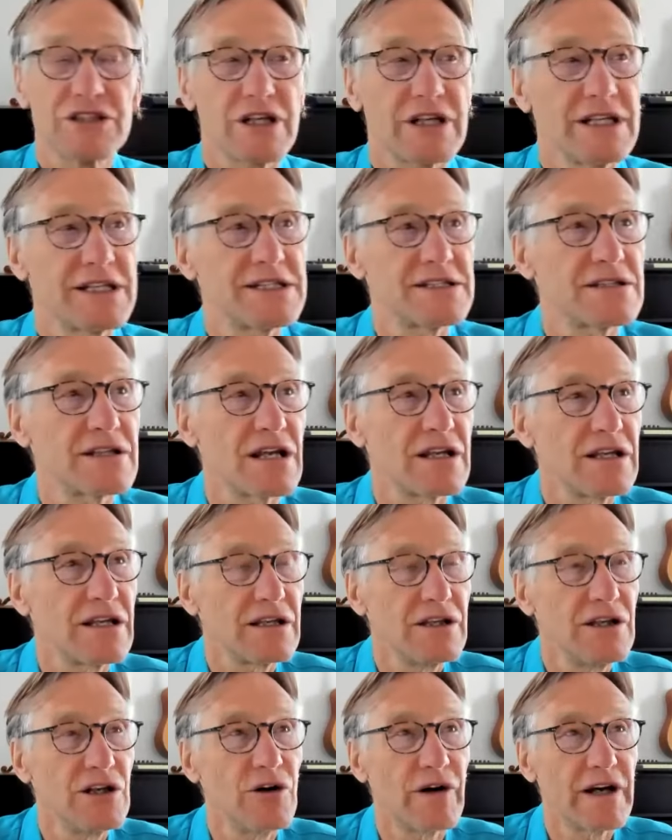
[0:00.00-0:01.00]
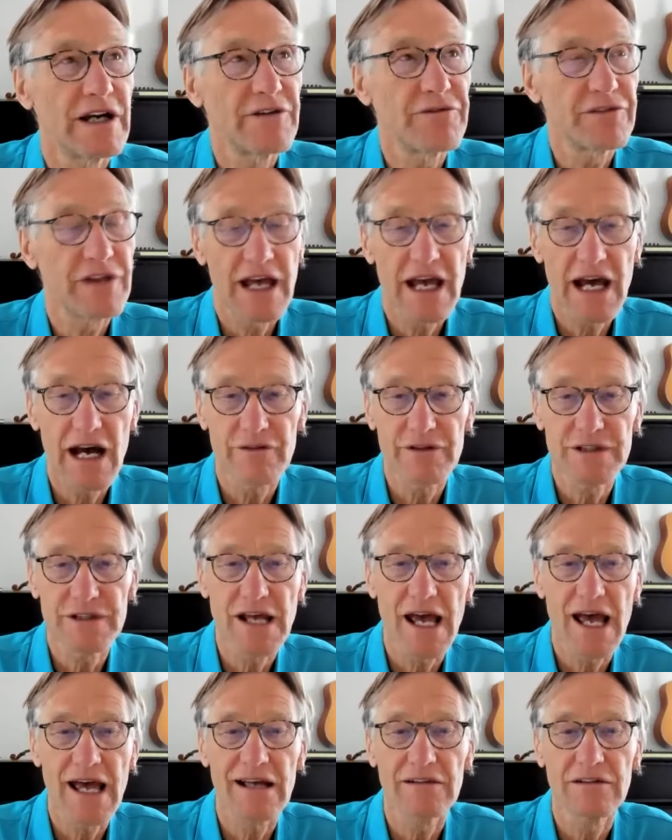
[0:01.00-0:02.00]
It's, you know, if they have a
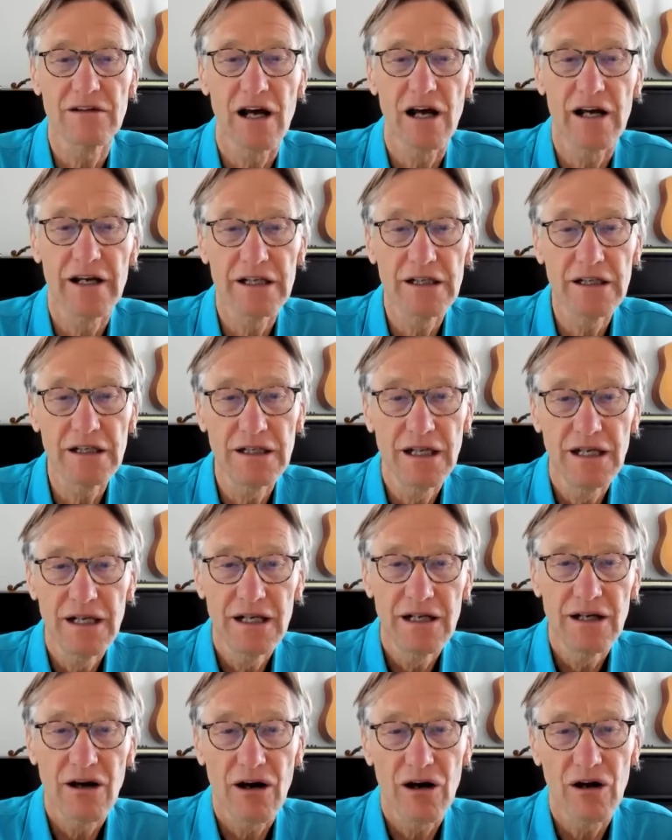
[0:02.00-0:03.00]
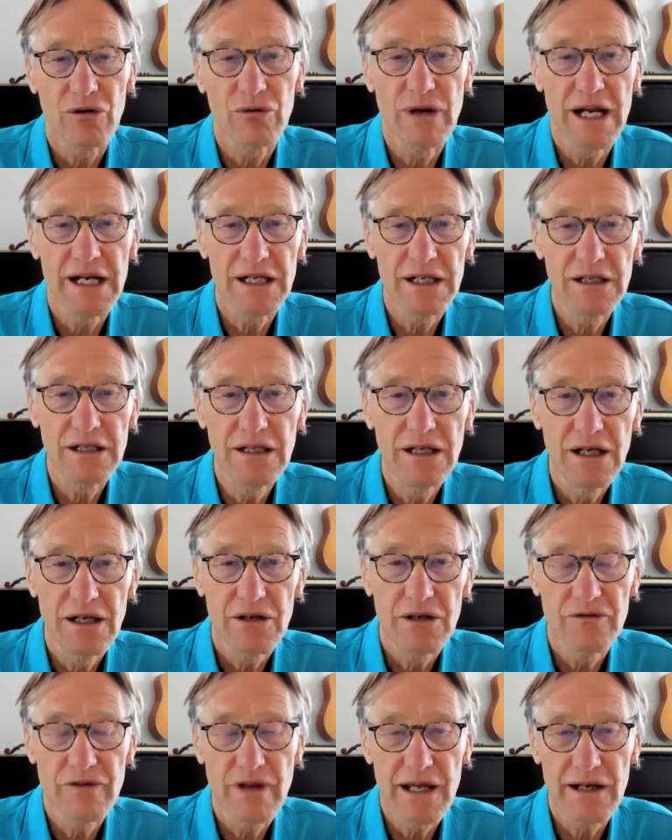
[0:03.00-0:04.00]
tagline already,
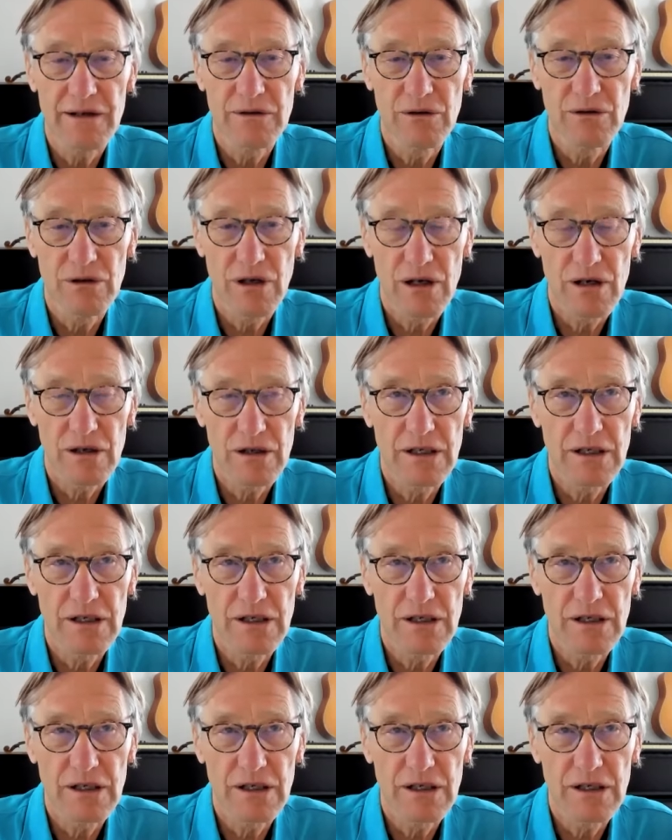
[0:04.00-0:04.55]
then,